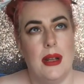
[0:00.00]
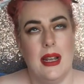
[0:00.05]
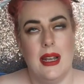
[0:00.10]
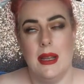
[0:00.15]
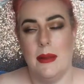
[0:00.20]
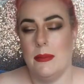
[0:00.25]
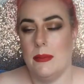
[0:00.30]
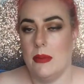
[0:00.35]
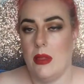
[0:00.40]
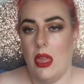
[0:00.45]

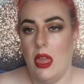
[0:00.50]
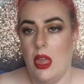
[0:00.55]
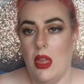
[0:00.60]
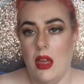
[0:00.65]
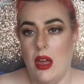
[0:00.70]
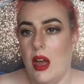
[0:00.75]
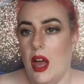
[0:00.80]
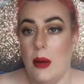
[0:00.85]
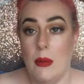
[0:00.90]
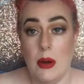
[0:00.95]

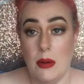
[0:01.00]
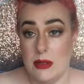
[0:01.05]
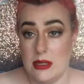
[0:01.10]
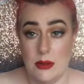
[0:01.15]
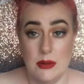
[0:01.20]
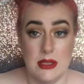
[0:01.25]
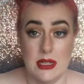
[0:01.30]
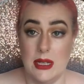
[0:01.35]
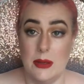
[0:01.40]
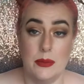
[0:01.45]
I'm always
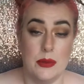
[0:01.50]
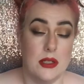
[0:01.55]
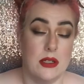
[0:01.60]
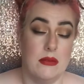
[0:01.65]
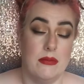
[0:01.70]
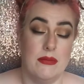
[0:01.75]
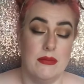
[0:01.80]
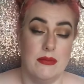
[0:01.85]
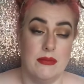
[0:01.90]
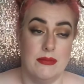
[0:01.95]
losing lip
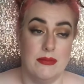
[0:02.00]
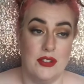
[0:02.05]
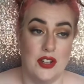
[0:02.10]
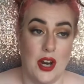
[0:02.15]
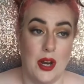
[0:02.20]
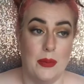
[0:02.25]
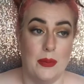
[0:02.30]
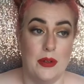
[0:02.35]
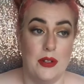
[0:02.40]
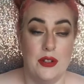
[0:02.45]

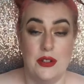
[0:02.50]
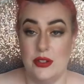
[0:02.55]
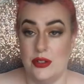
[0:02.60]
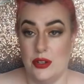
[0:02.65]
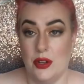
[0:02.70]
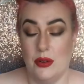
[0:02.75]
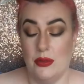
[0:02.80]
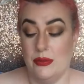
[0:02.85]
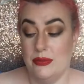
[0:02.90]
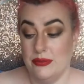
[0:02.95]
sharpeners,
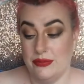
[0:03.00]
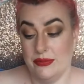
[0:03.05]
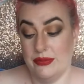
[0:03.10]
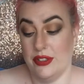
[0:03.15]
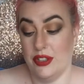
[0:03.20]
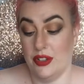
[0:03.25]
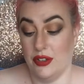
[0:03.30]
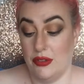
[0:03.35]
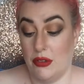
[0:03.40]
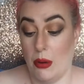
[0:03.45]
so
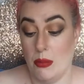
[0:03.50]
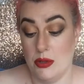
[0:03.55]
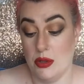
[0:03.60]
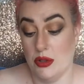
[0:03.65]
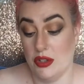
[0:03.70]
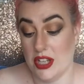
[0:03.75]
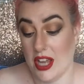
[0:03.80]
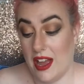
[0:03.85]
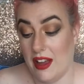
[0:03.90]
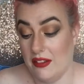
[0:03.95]
you know they're always
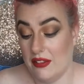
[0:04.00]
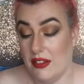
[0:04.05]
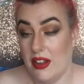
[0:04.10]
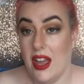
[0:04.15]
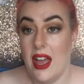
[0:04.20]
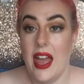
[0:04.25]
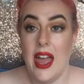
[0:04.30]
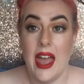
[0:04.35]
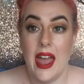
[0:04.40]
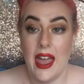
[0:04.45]
good to have.
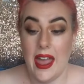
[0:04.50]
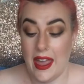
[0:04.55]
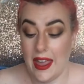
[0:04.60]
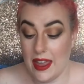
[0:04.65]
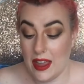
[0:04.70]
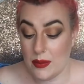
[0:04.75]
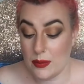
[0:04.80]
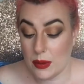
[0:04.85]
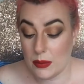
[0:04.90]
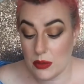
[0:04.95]

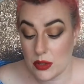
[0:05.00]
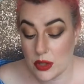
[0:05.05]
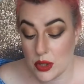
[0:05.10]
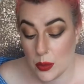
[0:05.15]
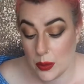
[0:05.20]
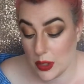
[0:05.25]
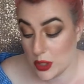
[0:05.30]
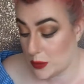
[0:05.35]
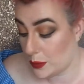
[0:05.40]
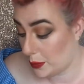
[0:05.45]
I'm just
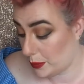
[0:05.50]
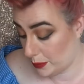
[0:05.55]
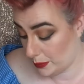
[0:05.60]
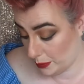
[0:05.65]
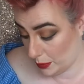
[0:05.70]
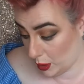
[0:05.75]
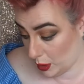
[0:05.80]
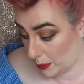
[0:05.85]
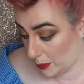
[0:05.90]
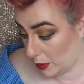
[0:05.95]
going to
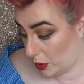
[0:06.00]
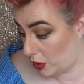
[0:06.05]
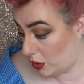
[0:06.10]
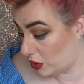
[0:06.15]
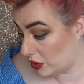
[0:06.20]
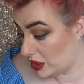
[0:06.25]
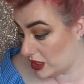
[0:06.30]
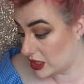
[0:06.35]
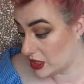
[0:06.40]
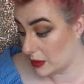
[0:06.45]
pop
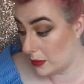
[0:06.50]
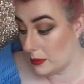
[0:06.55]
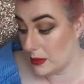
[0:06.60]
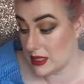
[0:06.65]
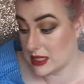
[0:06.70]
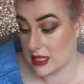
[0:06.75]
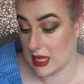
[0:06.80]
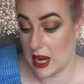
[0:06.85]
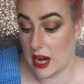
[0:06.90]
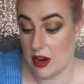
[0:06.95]
on some
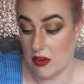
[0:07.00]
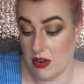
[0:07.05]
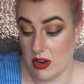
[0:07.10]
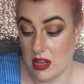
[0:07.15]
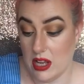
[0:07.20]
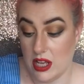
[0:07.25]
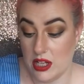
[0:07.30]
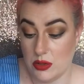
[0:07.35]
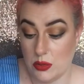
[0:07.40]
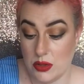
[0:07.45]
mascara.
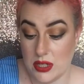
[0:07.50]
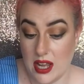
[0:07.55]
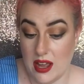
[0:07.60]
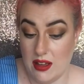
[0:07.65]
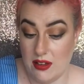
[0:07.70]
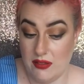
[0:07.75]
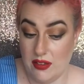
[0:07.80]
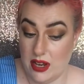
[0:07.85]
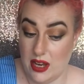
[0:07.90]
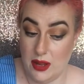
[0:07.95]
I don't
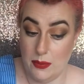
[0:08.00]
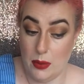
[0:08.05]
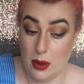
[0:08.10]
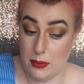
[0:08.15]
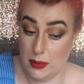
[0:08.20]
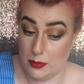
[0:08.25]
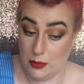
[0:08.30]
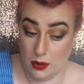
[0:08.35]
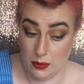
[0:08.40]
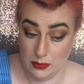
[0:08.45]
have any
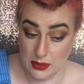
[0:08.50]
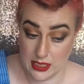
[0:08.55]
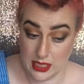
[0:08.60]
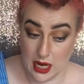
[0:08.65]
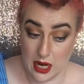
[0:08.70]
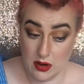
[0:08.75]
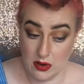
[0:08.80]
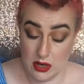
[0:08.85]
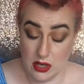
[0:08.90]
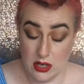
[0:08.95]
Bobbi Brown
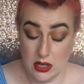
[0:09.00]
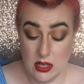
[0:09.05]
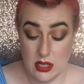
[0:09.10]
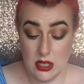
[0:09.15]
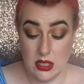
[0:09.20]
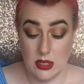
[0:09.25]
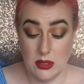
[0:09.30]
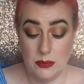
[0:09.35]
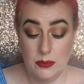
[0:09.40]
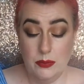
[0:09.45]
mascara.
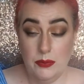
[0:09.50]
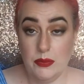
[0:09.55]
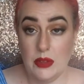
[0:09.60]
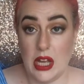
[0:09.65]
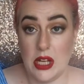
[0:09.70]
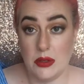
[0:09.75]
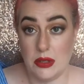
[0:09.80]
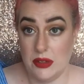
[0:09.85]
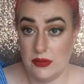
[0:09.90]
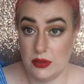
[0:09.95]
I
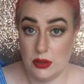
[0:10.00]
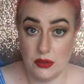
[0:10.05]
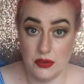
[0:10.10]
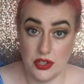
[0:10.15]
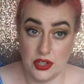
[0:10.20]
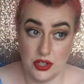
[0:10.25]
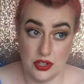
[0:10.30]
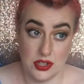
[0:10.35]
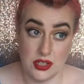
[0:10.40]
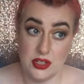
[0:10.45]
don't even know if
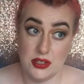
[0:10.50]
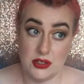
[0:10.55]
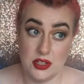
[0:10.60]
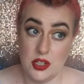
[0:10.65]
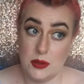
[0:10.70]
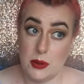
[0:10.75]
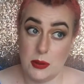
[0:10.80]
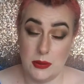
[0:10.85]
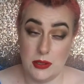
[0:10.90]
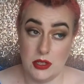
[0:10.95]
she does it.
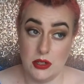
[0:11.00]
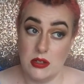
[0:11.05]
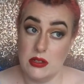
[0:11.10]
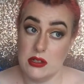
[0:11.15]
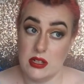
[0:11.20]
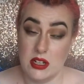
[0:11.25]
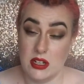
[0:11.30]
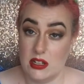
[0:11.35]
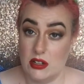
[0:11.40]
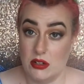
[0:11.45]
She probably does.
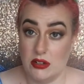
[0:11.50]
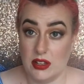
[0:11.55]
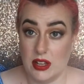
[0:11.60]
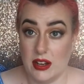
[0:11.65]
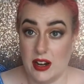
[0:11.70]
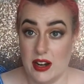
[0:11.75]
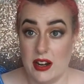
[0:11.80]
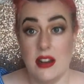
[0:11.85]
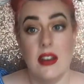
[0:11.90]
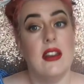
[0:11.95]
I didn't look that
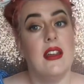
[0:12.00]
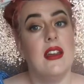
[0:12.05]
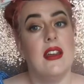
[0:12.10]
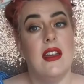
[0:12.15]
hard.